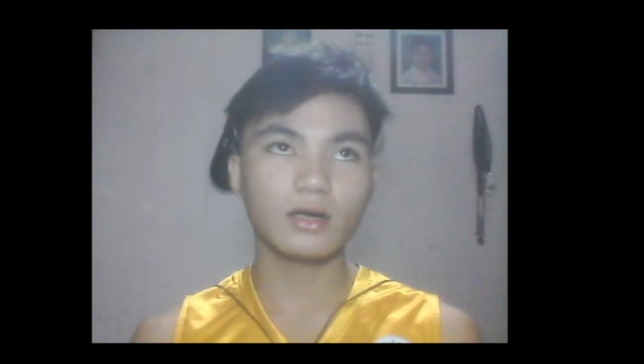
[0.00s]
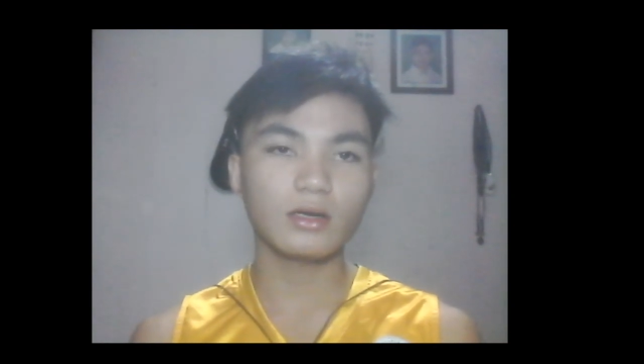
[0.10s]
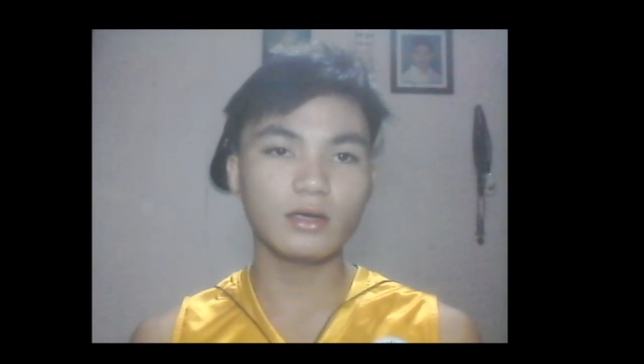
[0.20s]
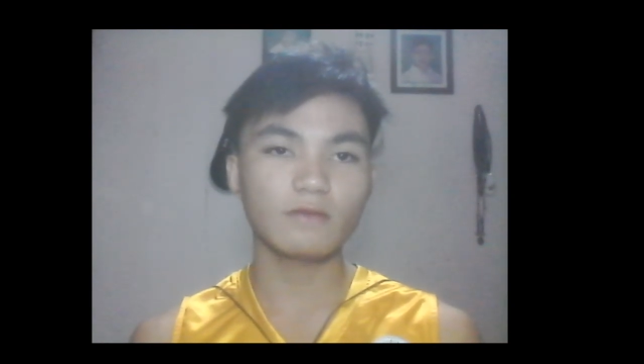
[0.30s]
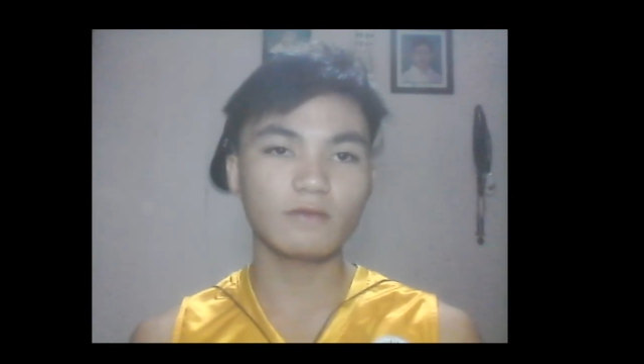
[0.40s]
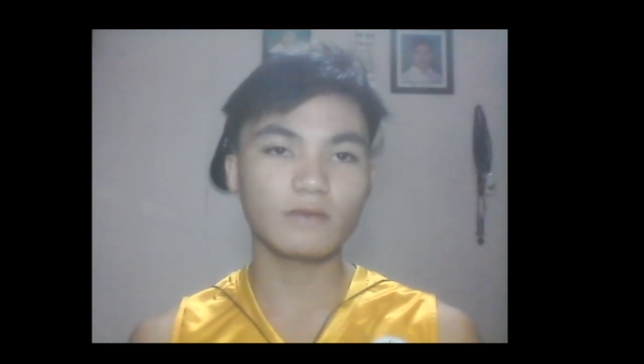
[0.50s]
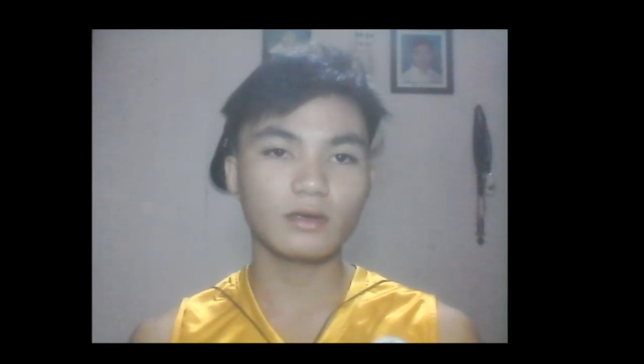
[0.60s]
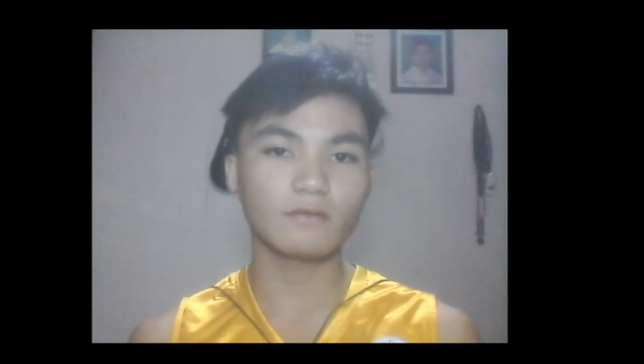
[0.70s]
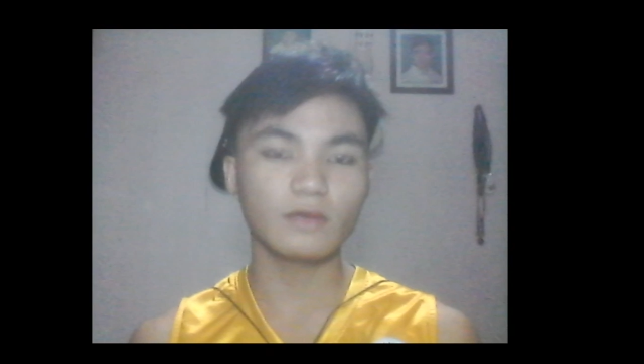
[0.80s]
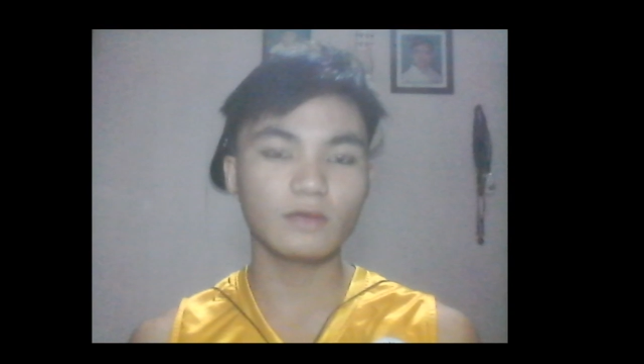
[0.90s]
all of our
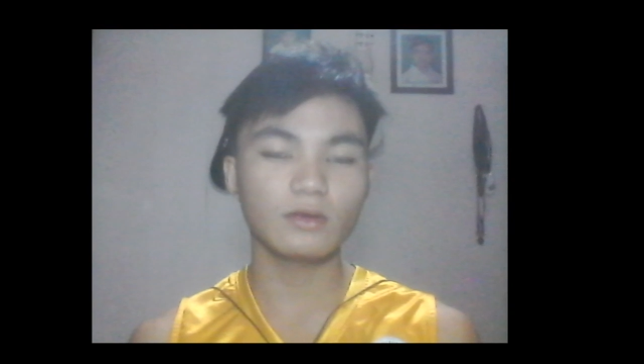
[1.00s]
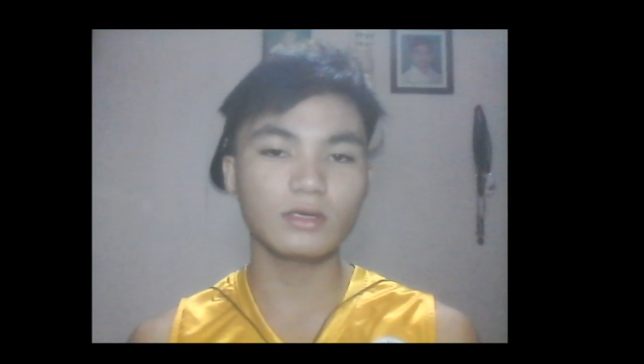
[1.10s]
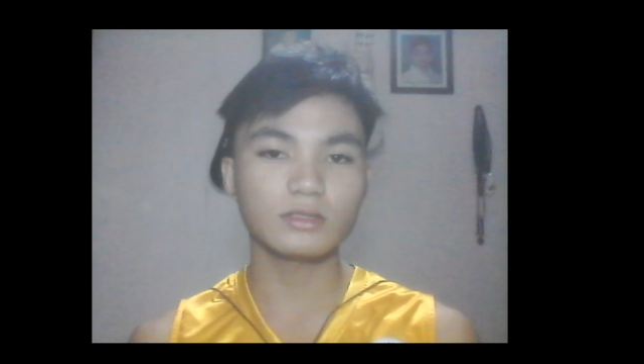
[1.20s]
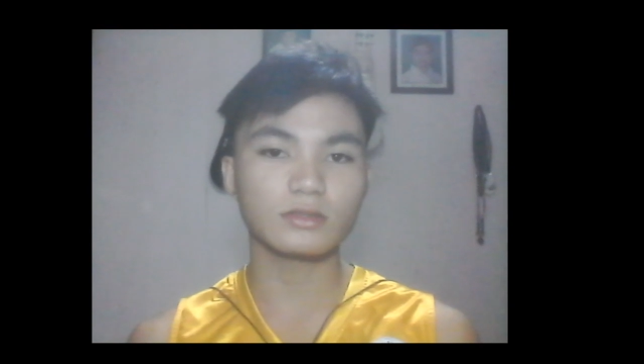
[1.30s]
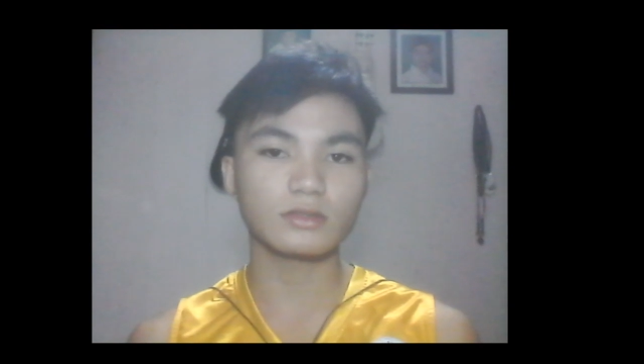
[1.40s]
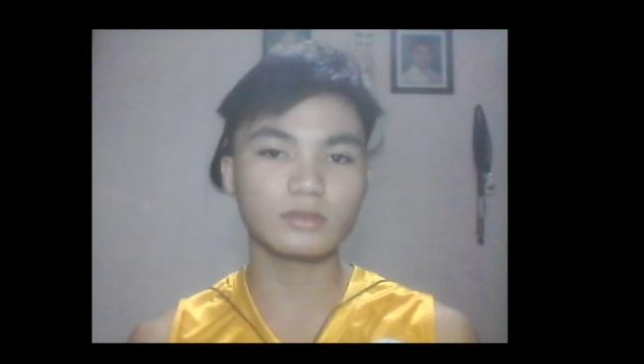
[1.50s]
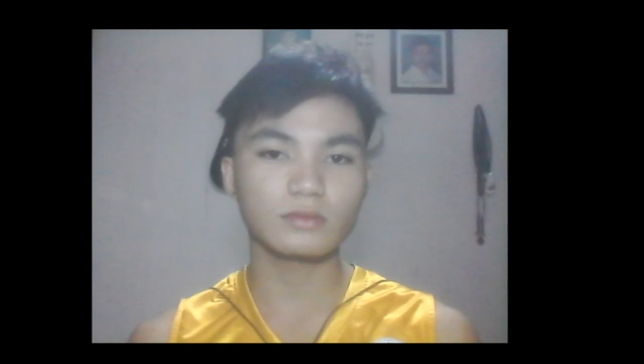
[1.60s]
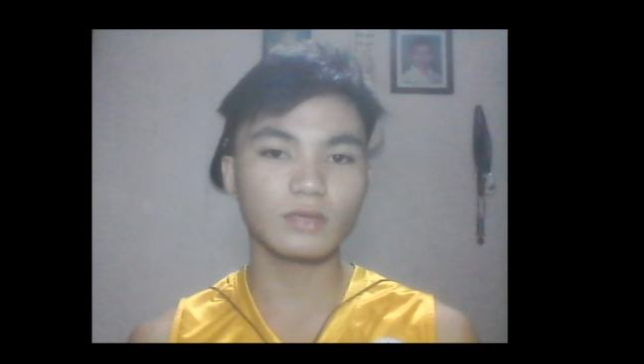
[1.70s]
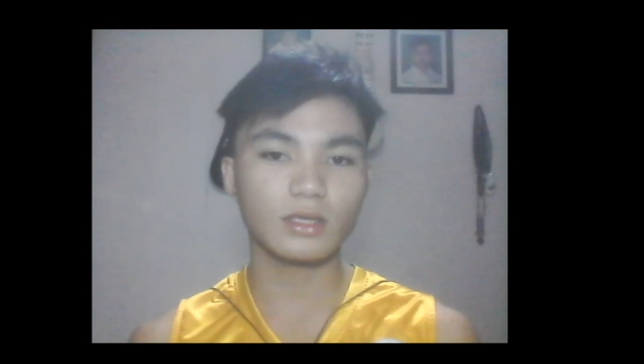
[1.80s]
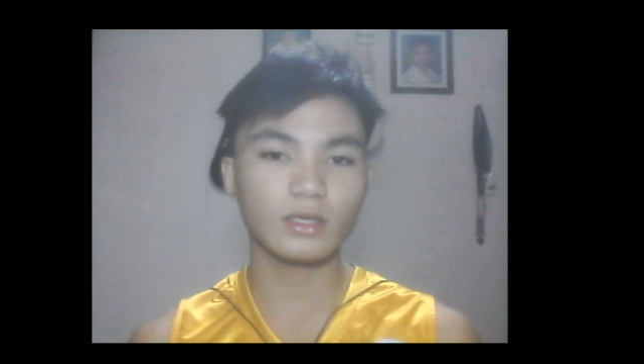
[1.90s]
configurations,
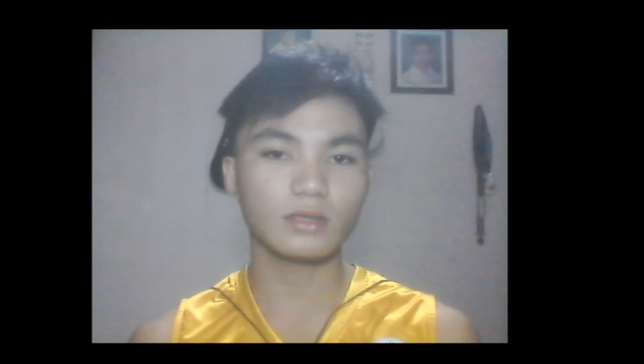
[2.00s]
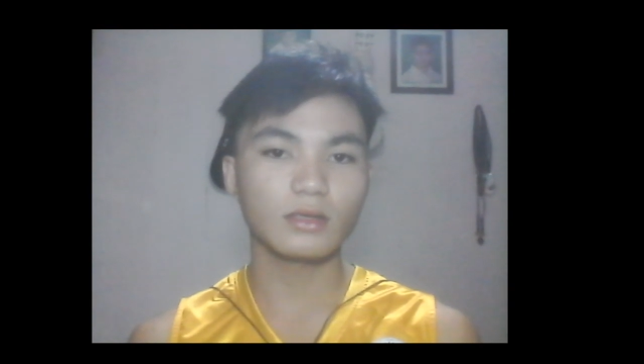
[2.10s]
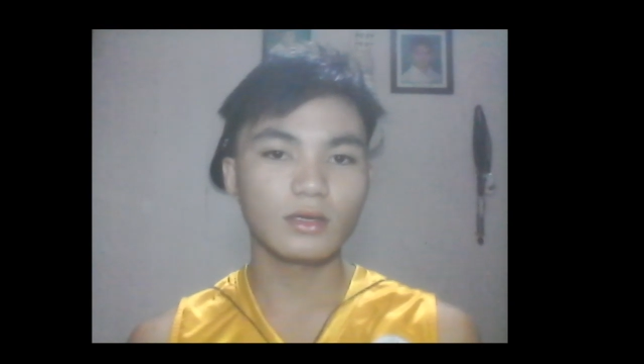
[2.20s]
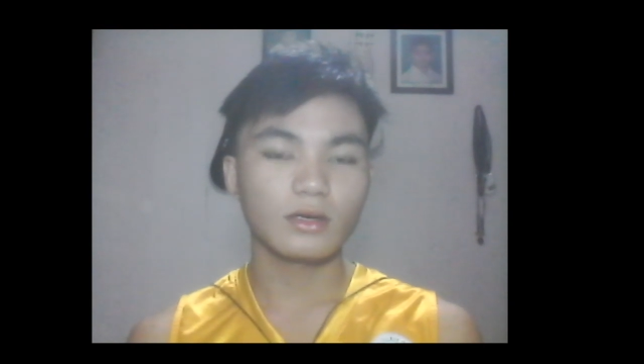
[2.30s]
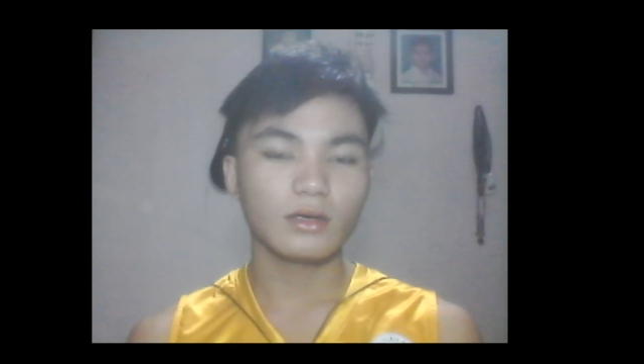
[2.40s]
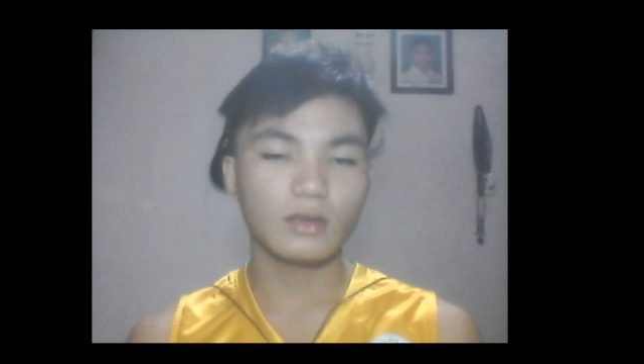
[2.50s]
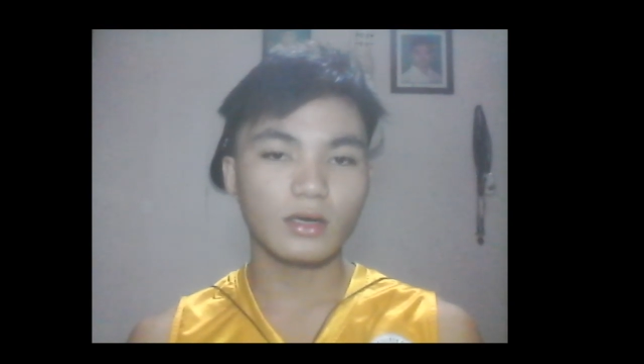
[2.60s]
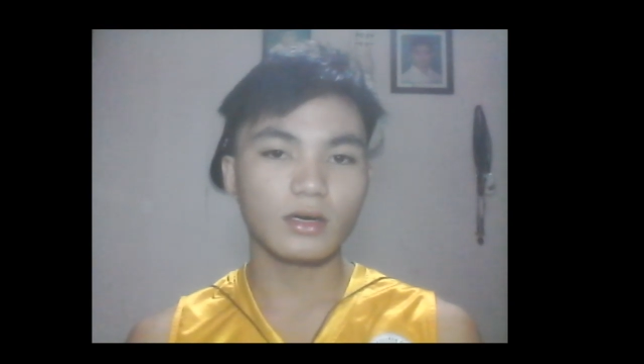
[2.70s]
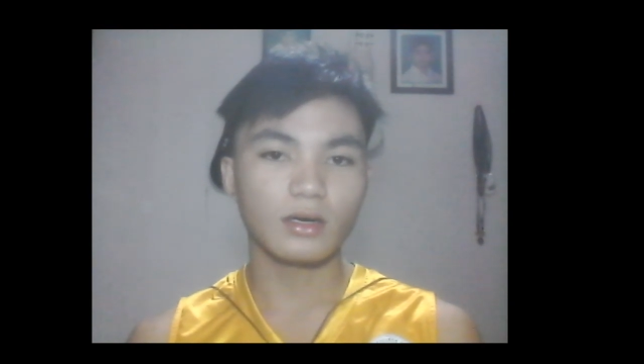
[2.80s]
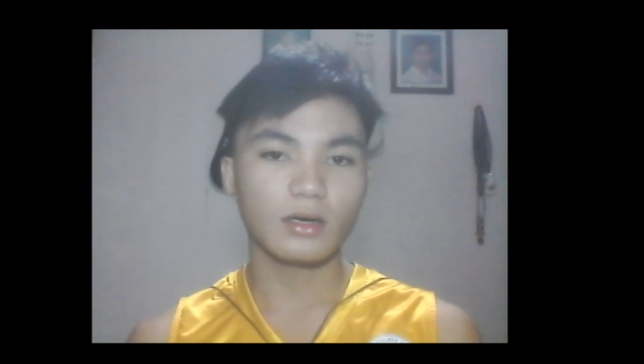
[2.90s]

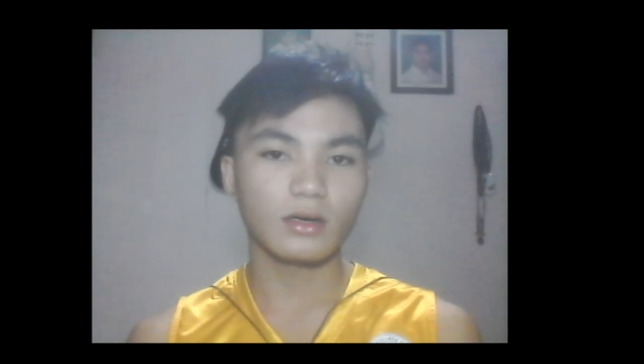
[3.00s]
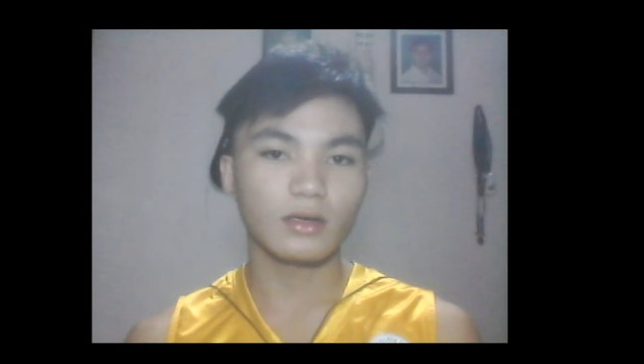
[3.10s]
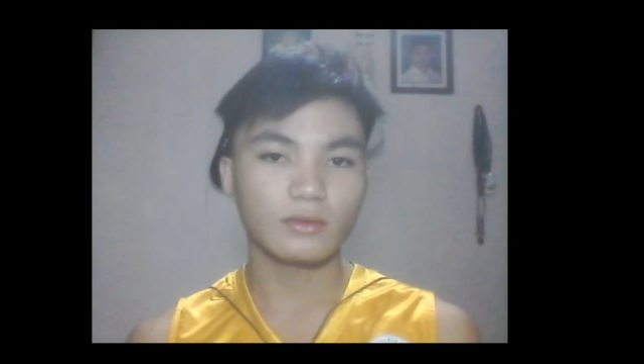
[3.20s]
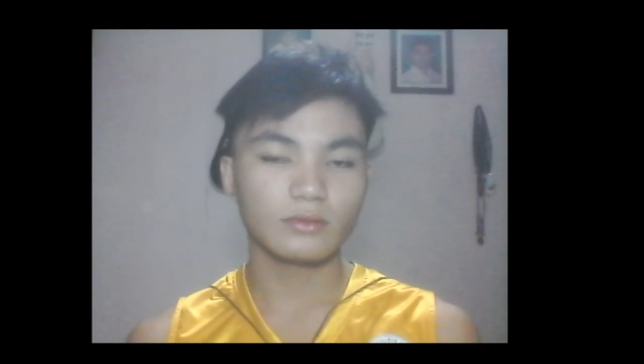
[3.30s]
uh,